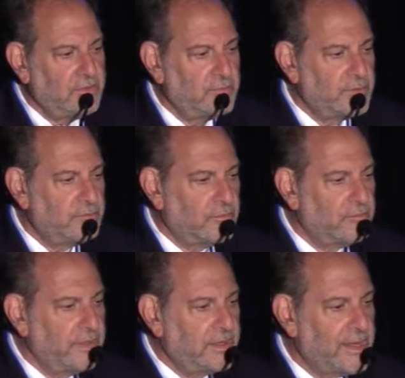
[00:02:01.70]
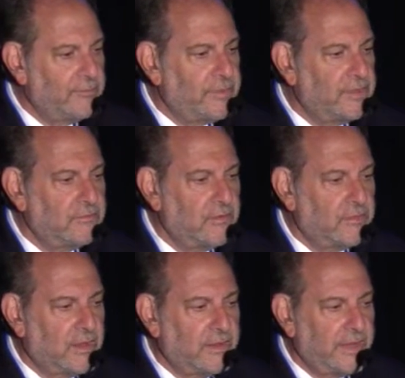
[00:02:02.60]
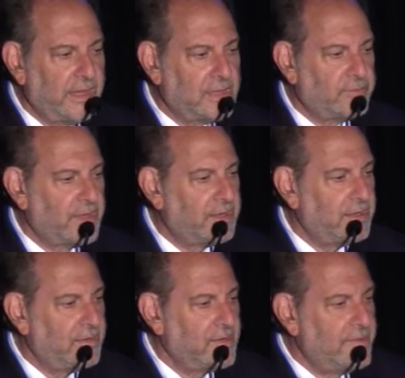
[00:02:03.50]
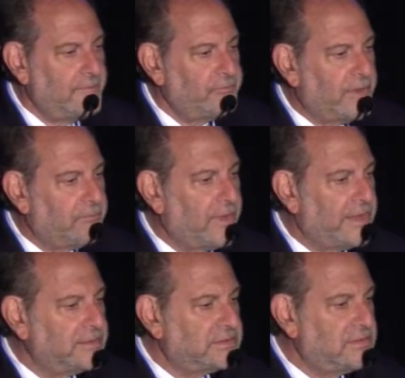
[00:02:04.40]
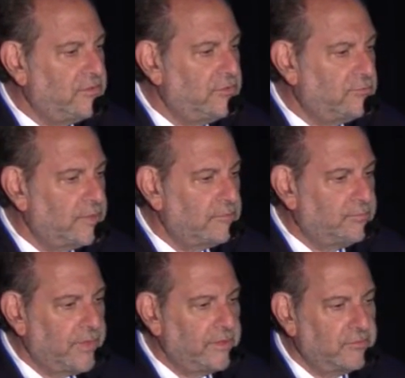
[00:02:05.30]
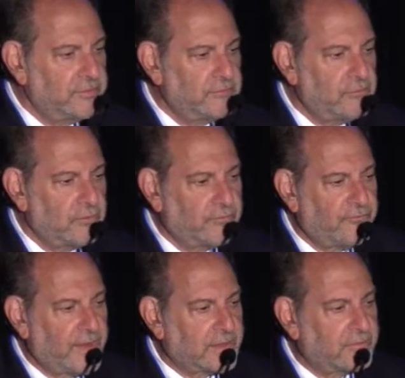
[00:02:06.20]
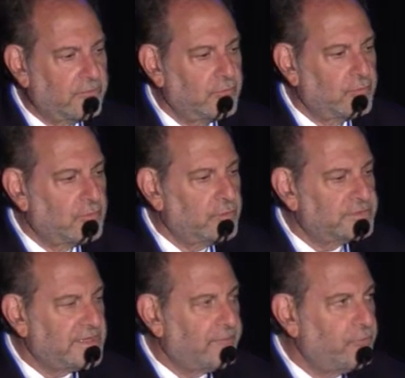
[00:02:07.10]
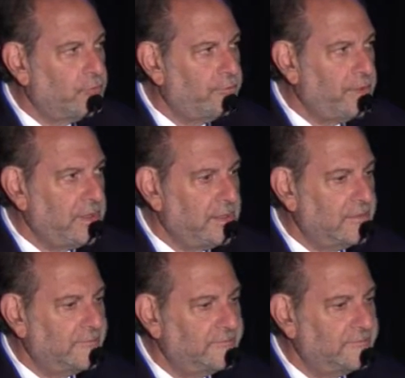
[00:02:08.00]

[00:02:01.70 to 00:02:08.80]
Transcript: human recombinant antibody that binds to human platelet growth factor receptor B.